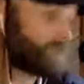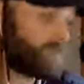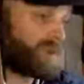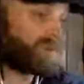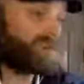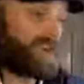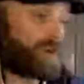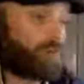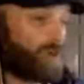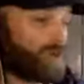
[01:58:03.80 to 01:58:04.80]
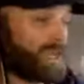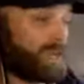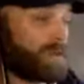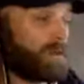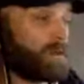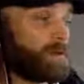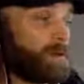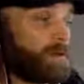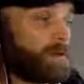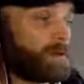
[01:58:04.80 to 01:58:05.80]
because they're putting
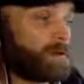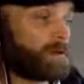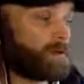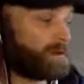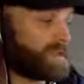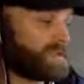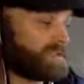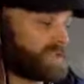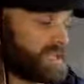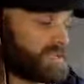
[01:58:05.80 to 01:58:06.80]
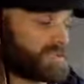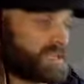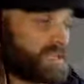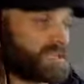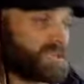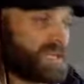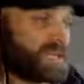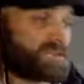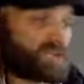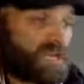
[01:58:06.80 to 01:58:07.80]
these things into
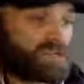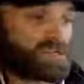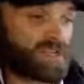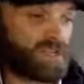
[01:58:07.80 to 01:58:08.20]
legislation,